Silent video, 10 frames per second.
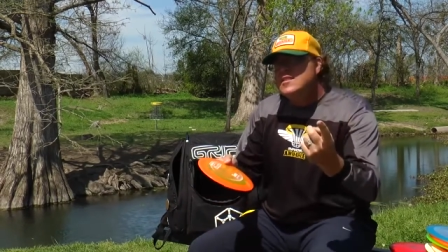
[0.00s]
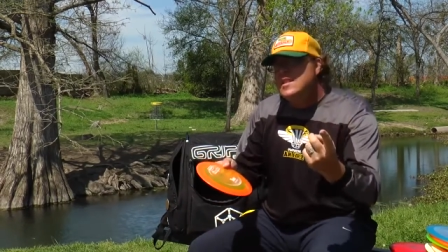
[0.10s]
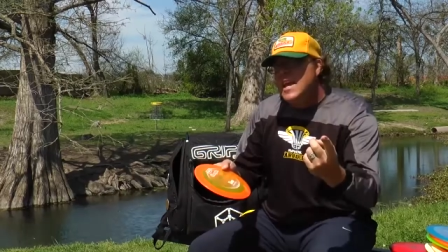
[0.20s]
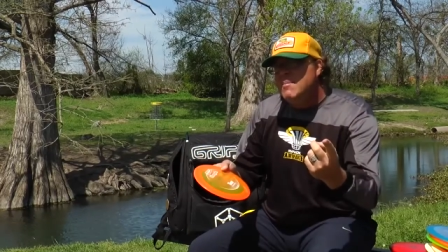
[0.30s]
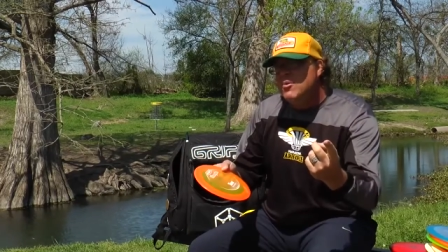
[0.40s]

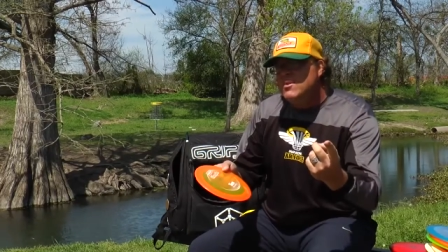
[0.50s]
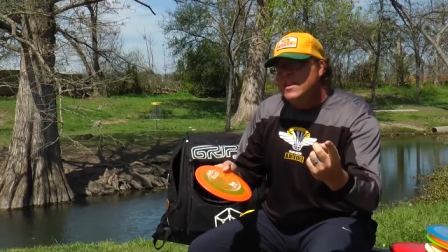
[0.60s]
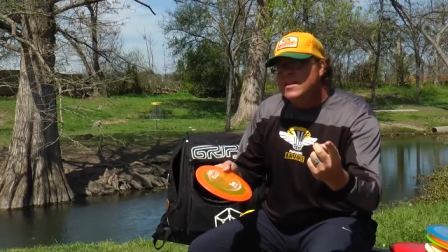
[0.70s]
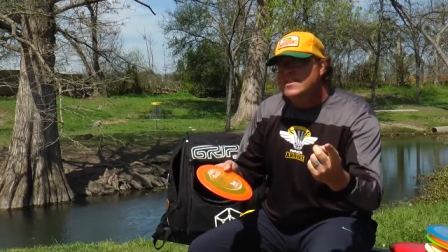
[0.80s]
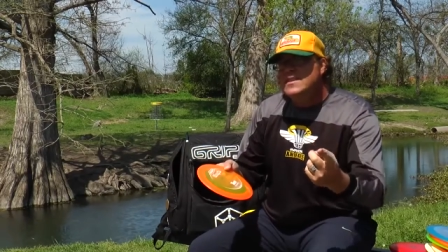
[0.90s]
stable
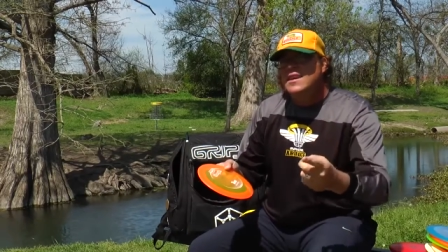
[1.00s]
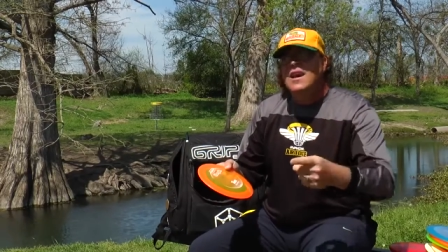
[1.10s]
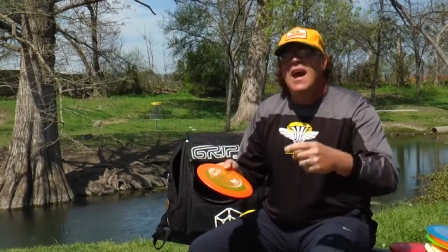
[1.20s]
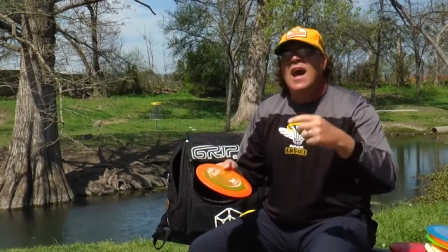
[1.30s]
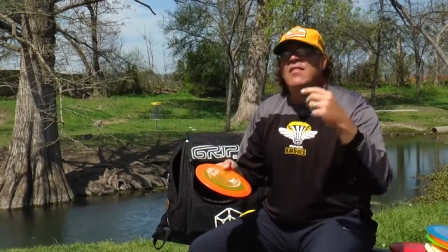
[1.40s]
disc
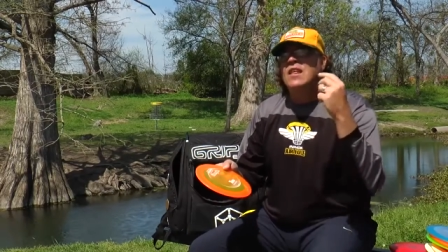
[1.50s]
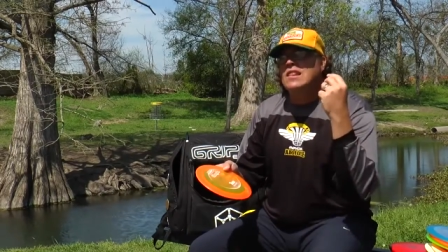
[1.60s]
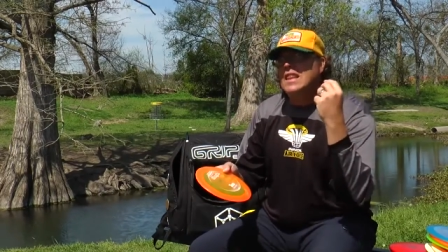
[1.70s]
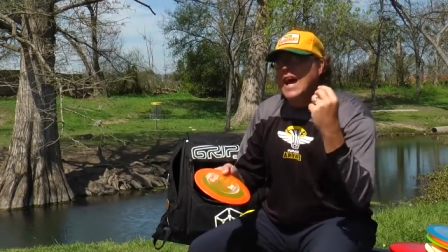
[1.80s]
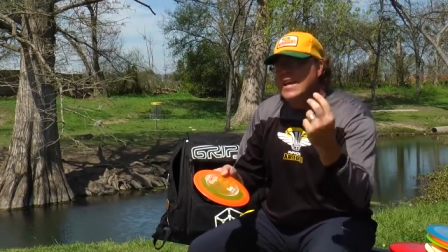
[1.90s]
and the
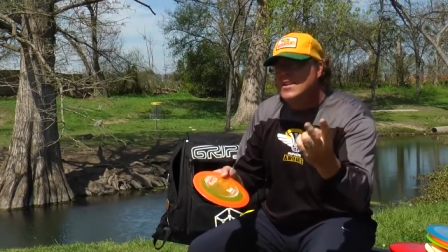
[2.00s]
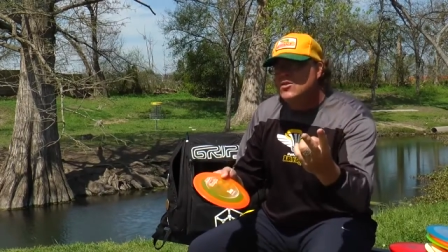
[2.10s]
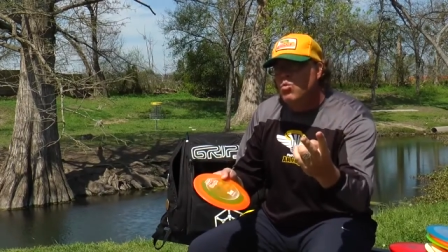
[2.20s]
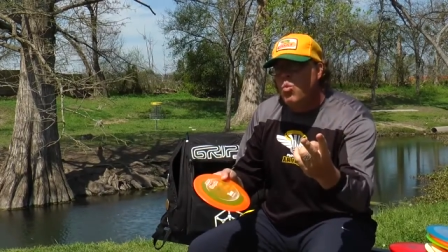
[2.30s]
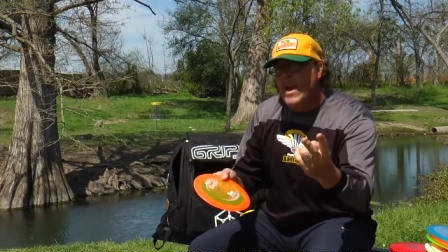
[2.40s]

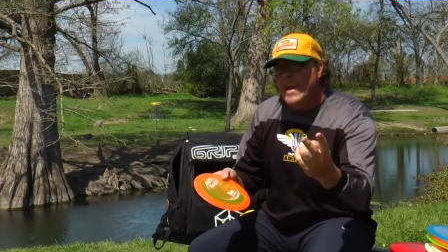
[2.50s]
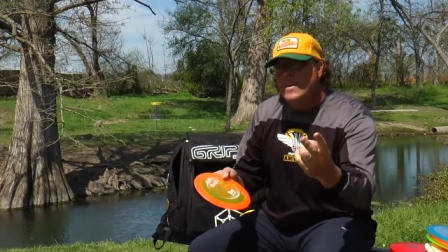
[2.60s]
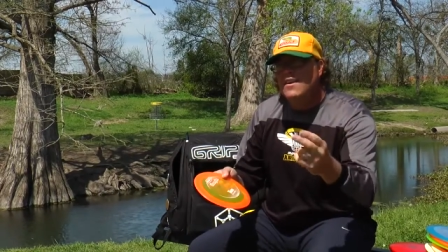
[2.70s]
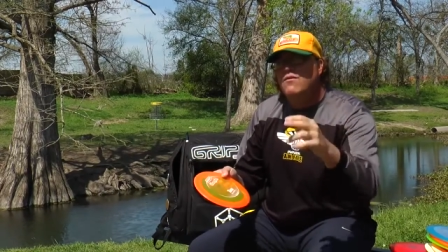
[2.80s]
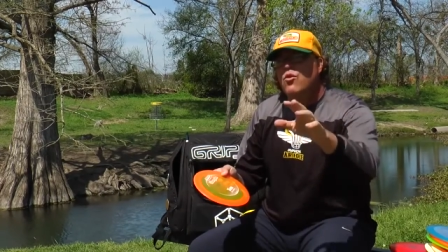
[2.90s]
lightest
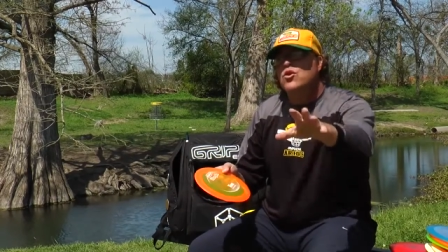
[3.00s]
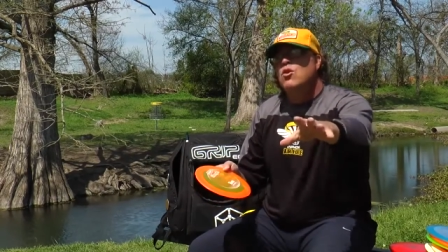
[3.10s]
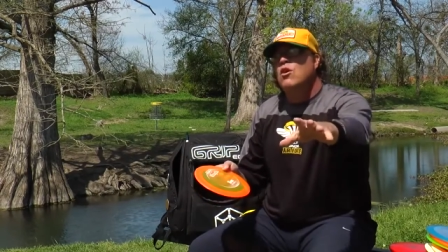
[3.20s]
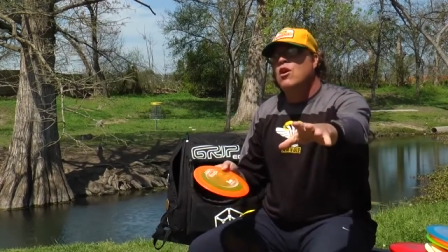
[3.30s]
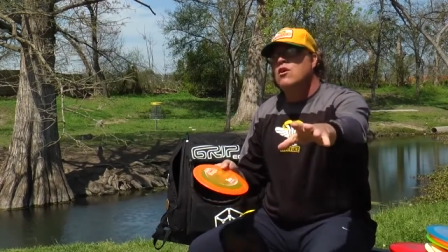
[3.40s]
weight for
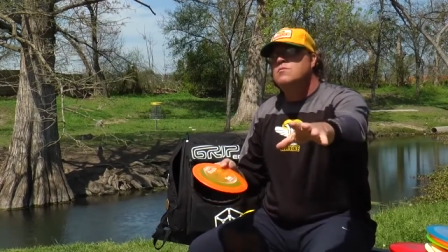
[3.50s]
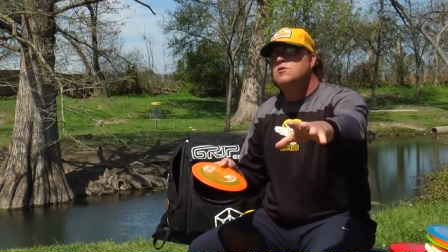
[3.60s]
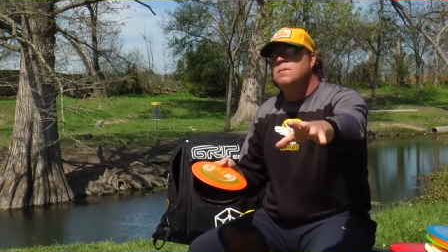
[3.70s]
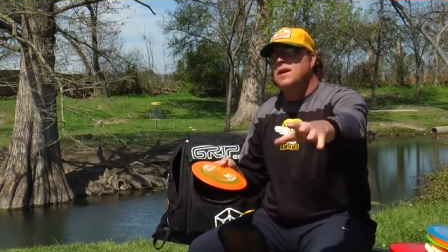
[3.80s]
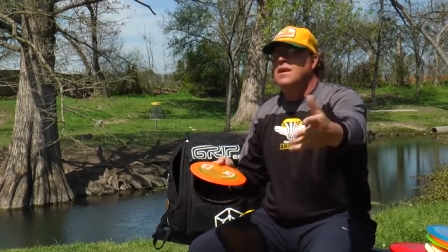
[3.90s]
your arm
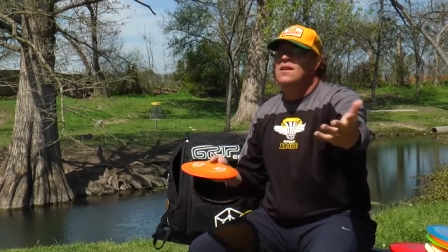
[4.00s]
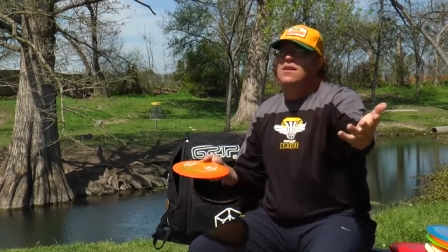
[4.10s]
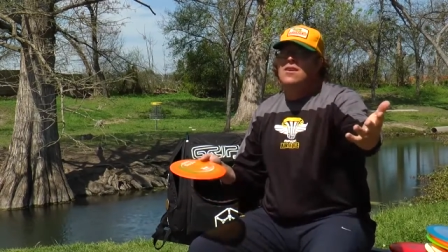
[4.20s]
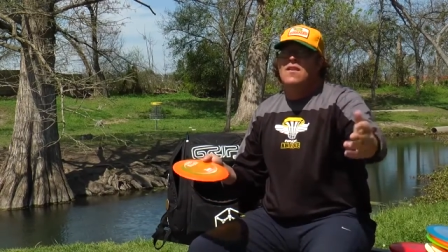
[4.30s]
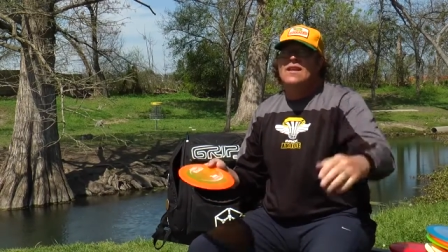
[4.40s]
speed. You know,